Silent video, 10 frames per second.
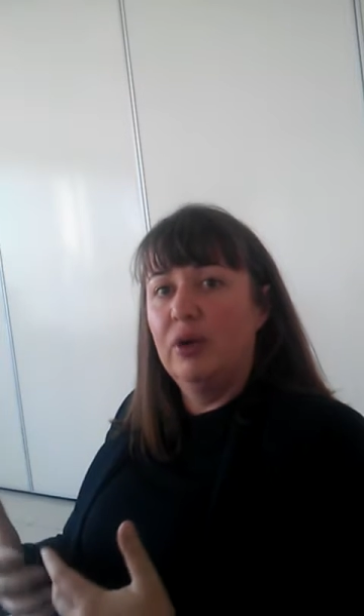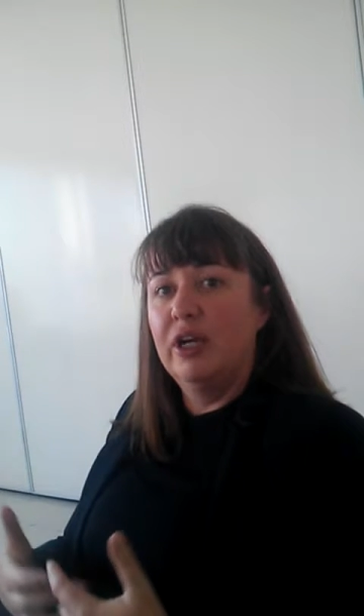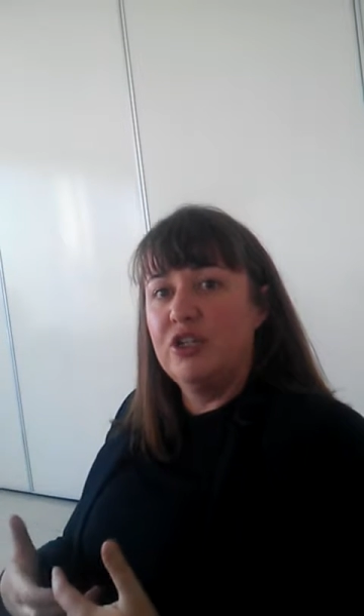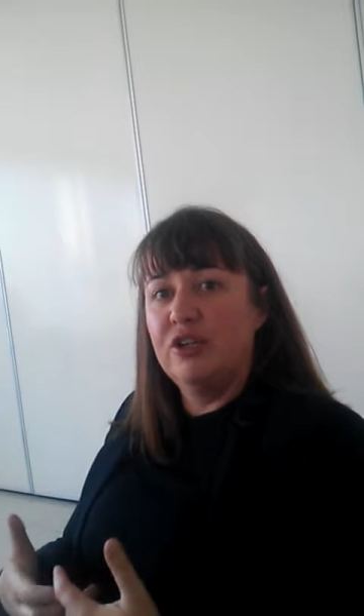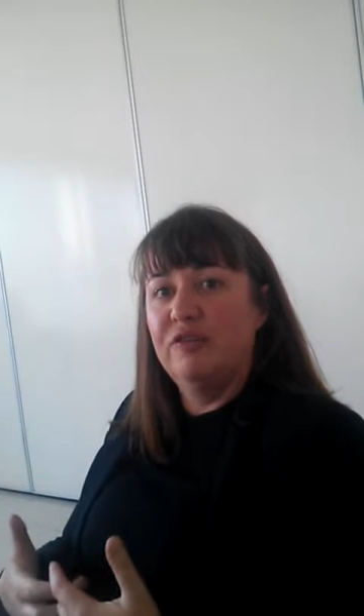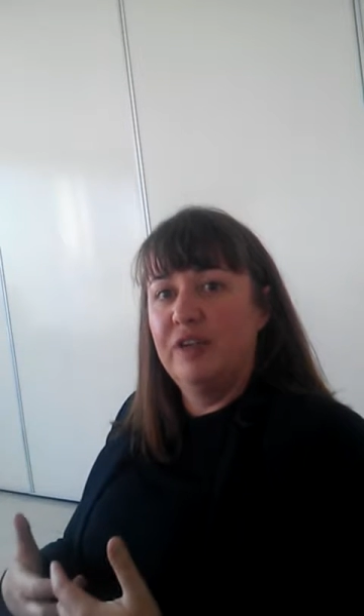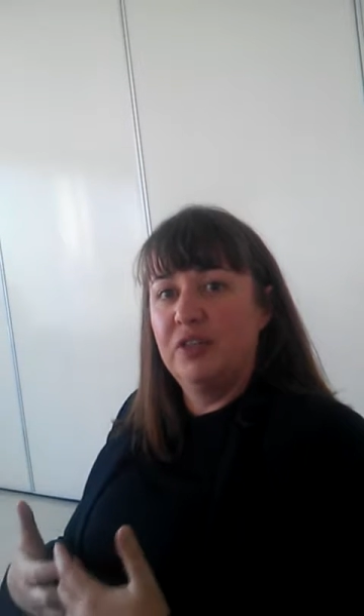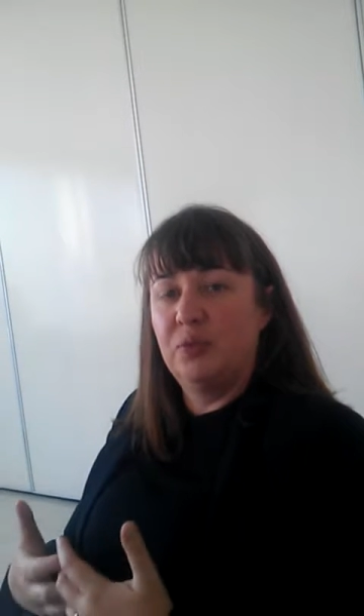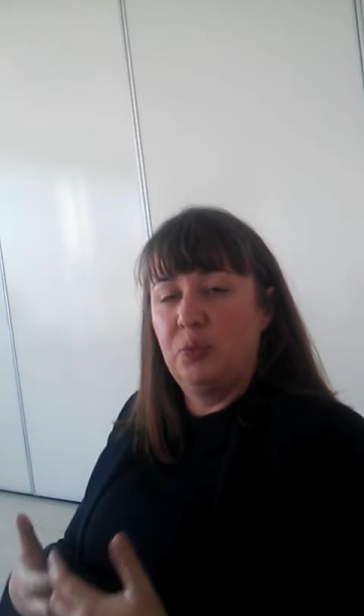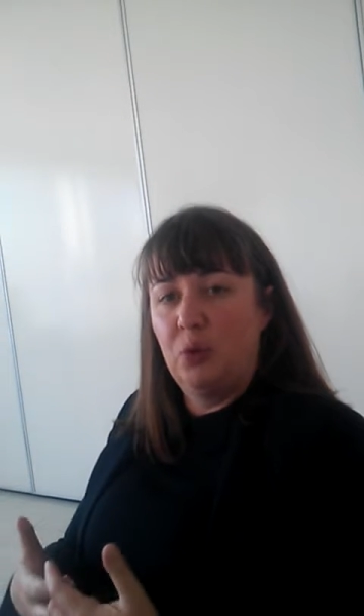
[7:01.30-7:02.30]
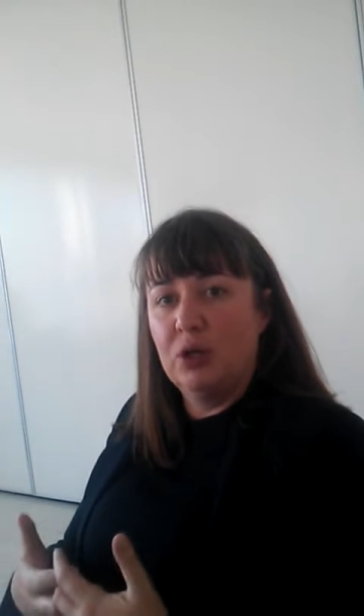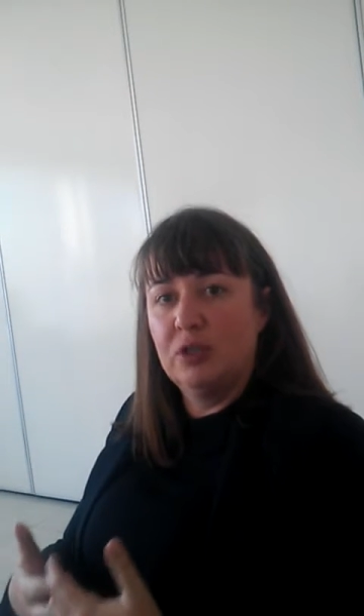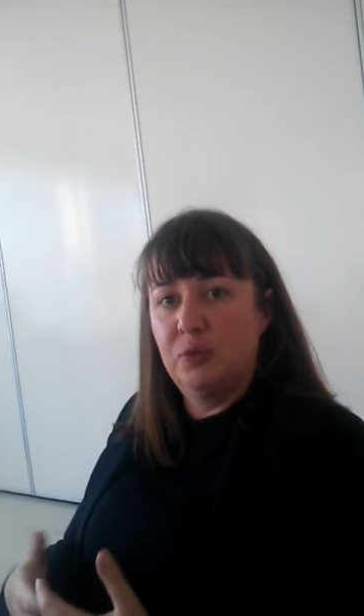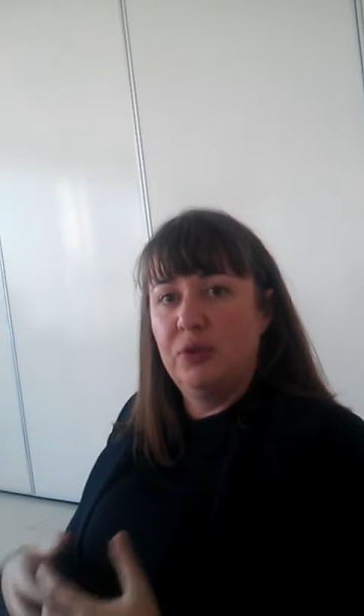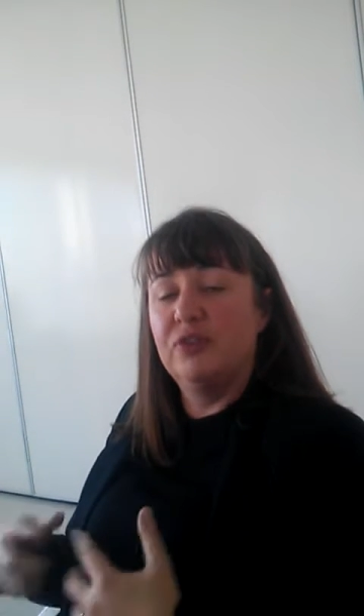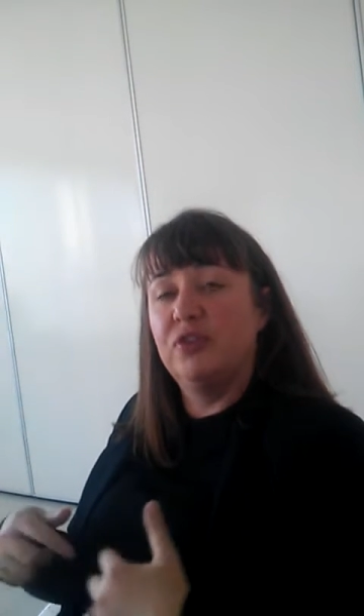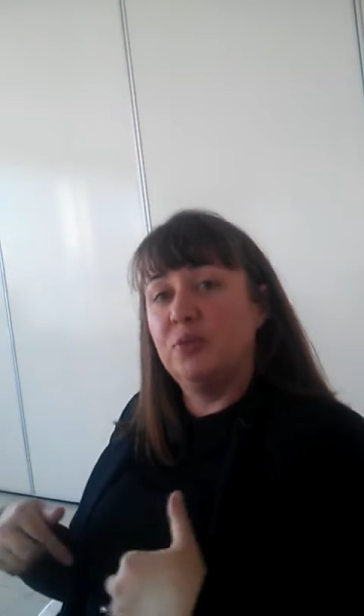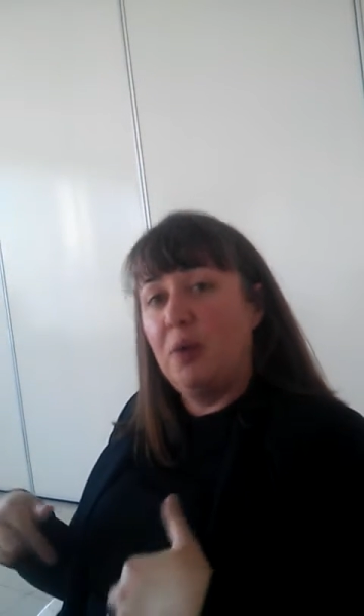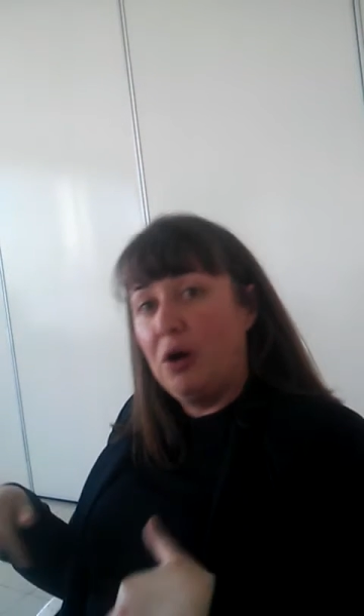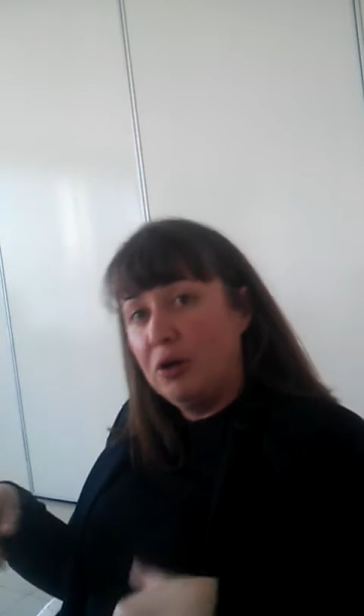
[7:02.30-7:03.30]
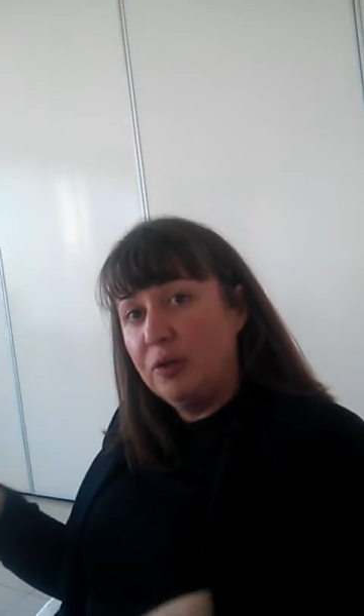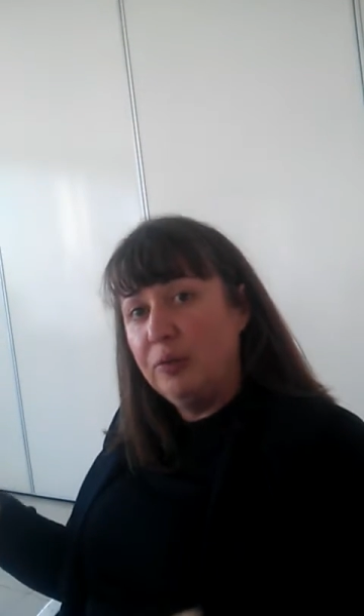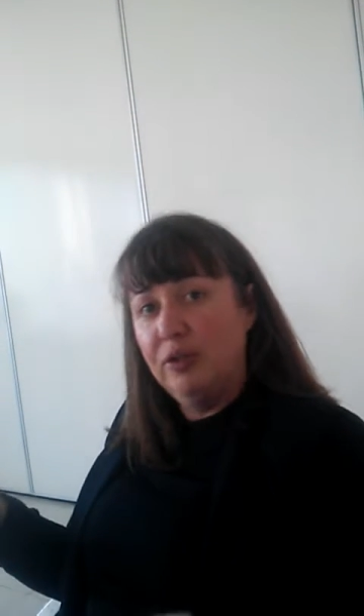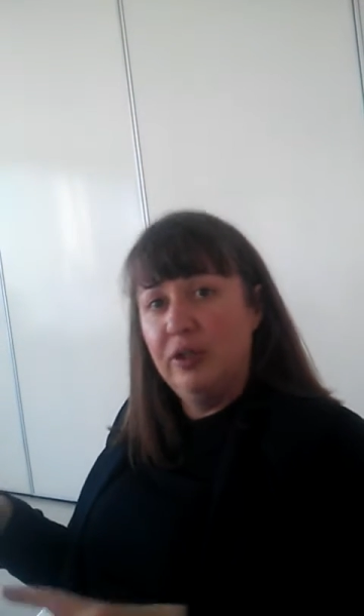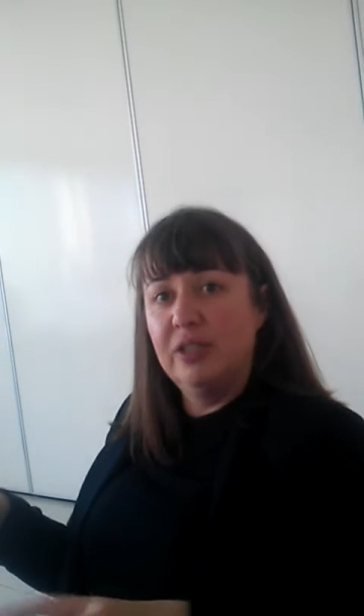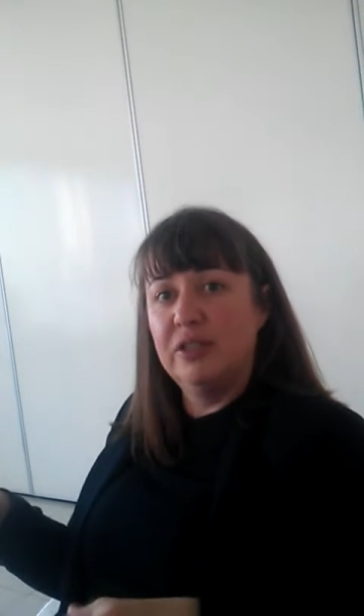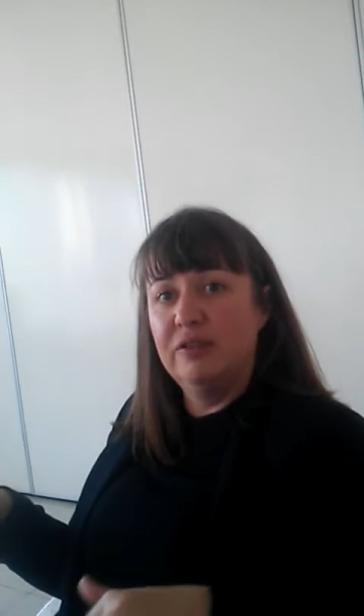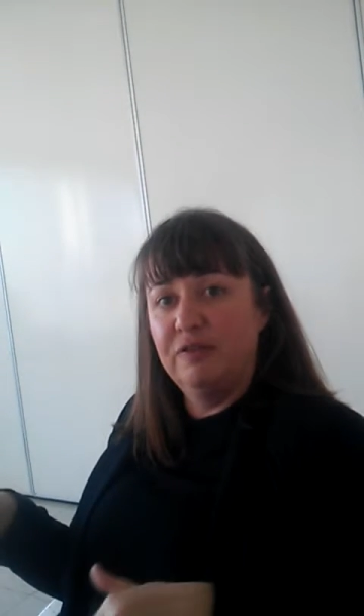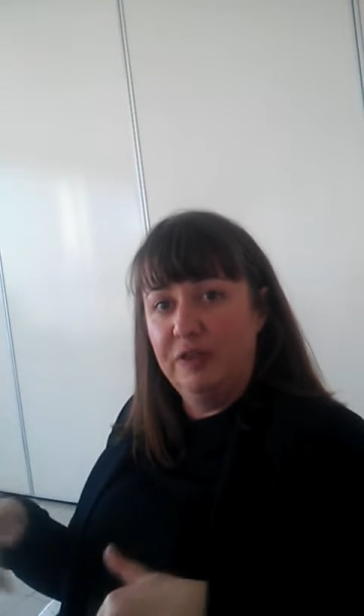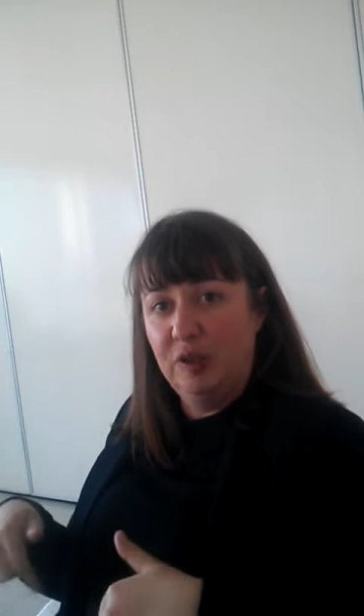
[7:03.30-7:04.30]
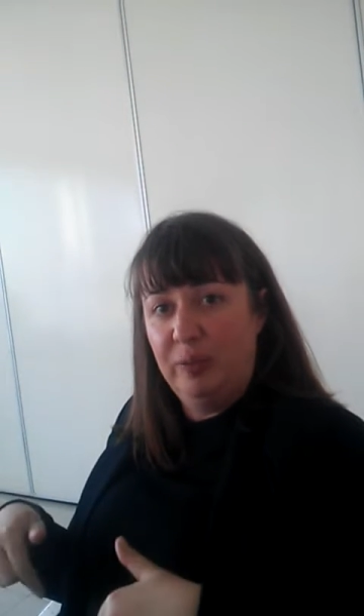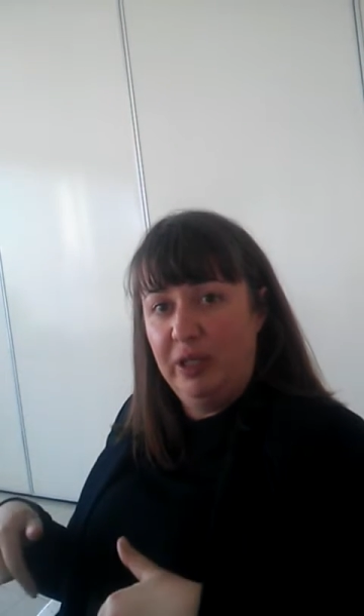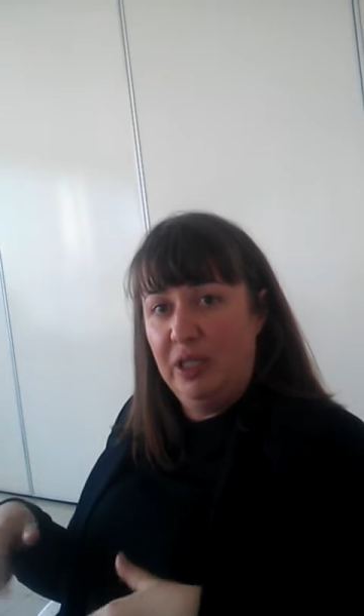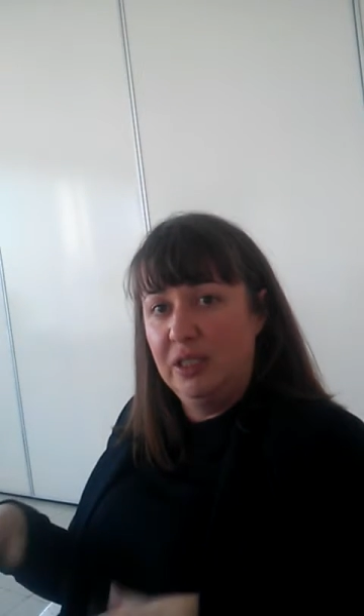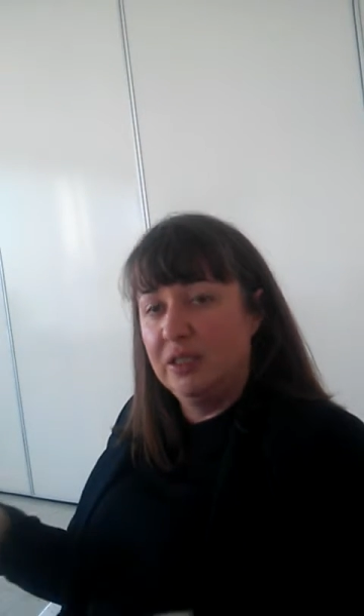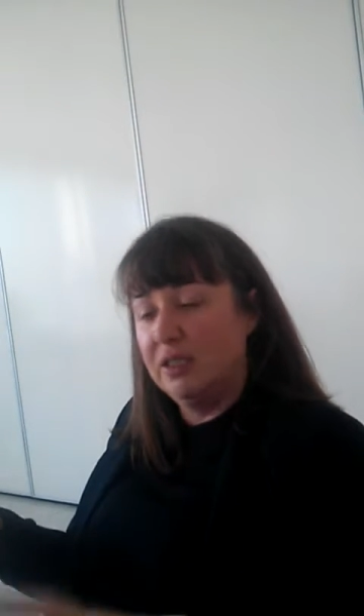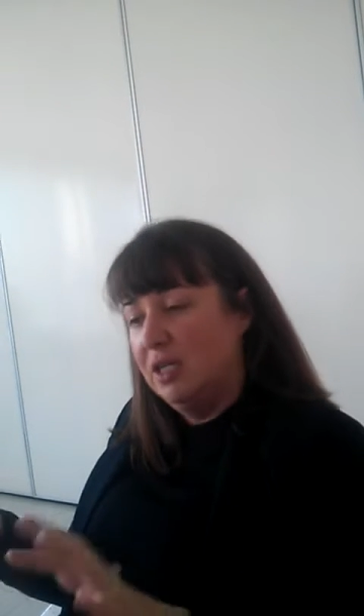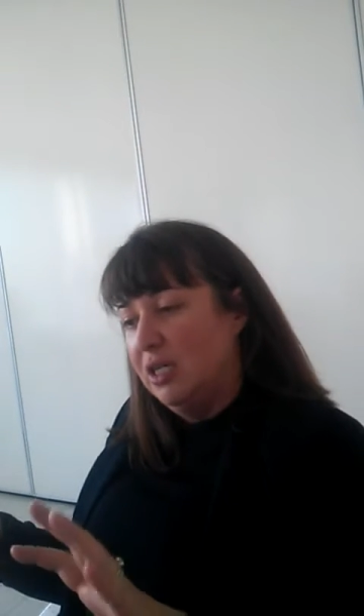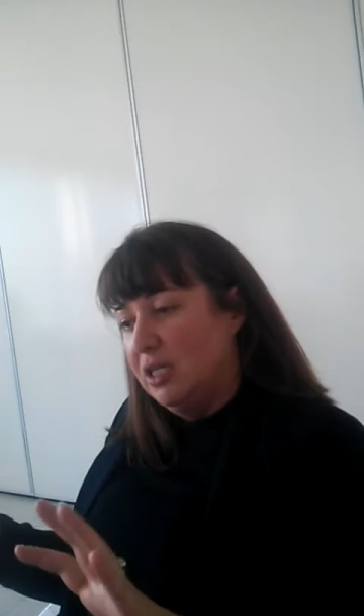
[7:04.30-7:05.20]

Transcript: where Interface works with small communities in the Philippines